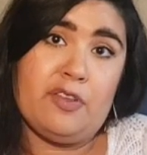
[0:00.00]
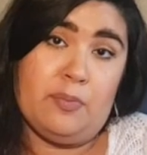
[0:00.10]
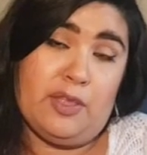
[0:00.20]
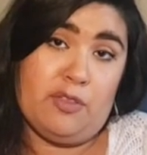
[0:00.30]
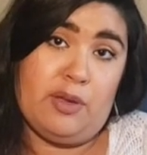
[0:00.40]
He'll
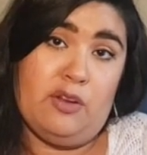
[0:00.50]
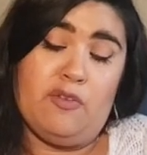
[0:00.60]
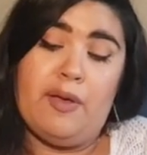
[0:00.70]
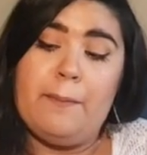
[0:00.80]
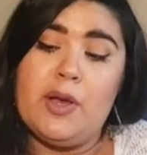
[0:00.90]
be 3 in
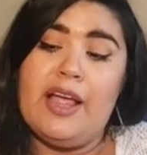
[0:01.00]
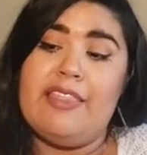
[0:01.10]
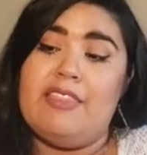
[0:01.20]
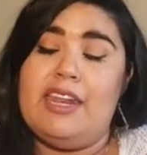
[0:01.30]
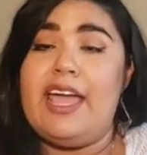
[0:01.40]
November.
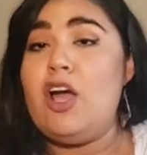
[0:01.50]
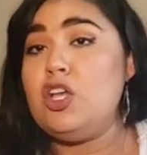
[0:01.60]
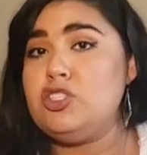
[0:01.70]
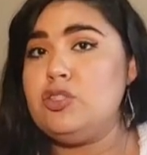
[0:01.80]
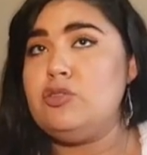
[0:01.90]
And then I
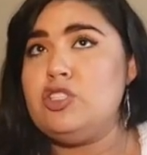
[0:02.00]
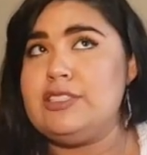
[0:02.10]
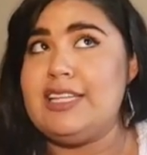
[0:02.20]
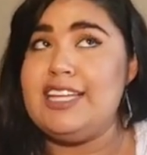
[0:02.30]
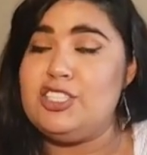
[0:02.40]
also
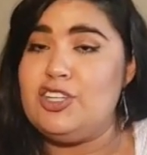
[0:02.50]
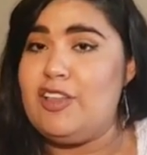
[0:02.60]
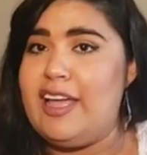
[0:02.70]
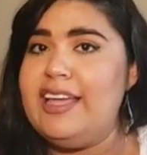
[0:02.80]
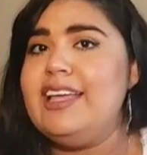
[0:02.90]
just last
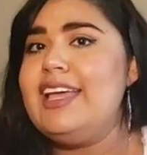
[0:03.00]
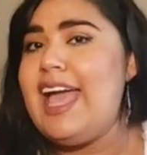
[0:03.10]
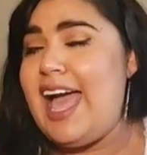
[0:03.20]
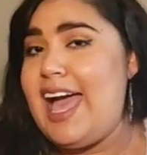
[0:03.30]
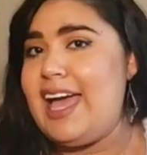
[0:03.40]
July
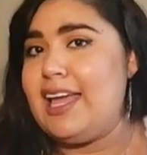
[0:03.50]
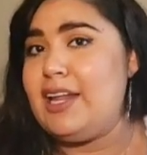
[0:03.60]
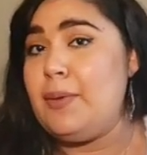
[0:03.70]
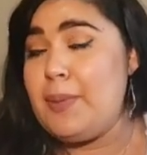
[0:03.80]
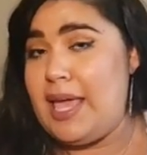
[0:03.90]
had
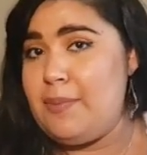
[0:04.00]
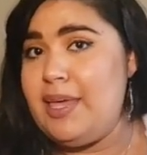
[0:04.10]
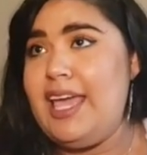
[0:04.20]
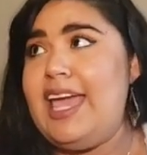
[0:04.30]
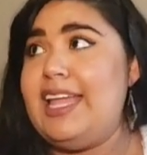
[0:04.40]
a
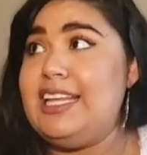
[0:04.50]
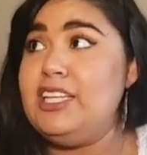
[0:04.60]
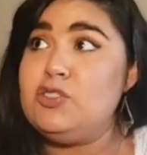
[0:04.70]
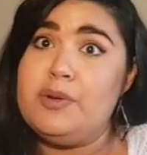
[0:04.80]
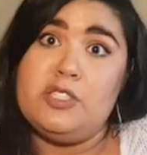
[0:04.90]
baby, and
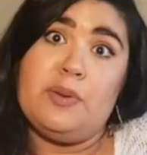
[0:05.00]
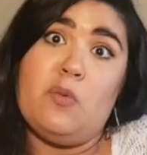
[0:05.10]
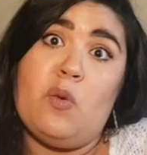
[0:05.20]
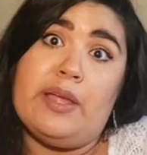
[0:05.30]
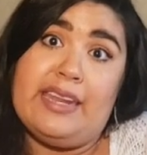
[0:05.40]
he's going to be
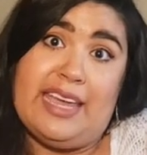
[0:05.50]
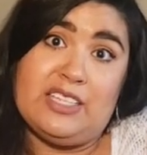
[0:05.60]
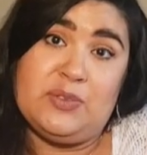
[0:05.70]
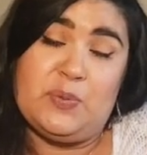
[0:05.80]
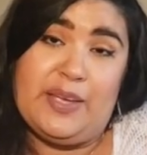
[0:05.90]
1
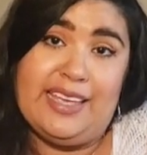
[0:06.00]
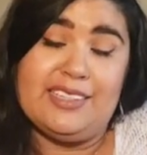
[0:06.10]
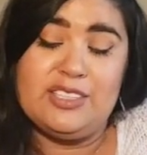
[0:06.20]
next week.